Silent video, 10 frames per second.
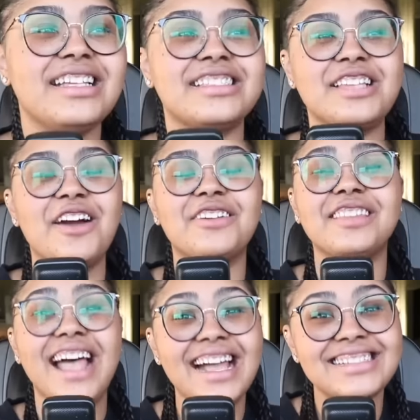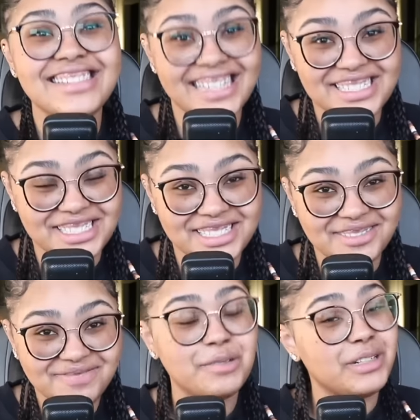It's her last
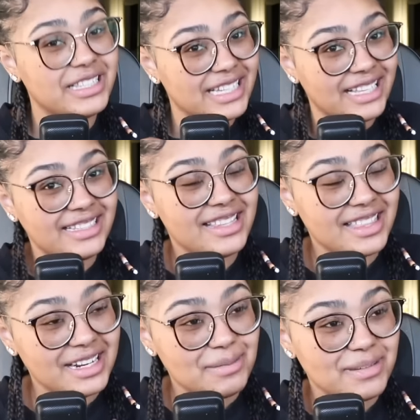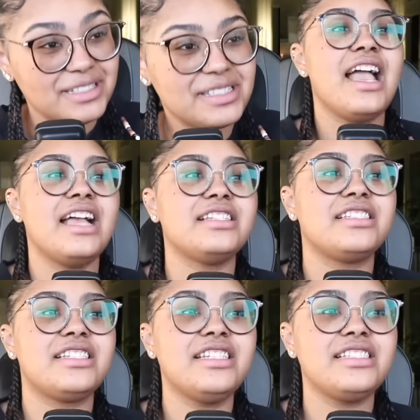session with Kelly, the therapist, and
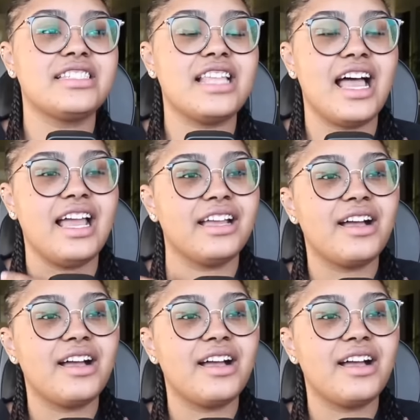she's like,